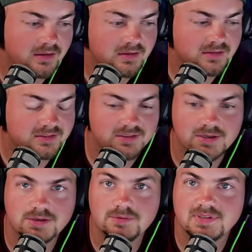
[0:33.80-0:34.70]

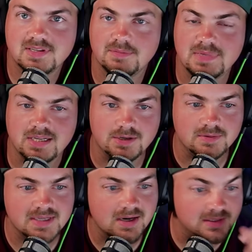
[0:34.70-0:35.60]
new to me, new
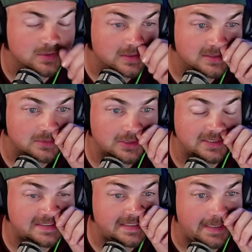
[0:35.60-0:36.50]
territory. So we're going to
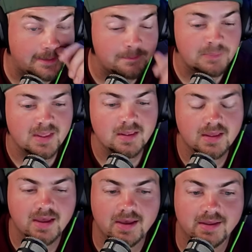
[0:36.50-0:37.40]
see. Uh,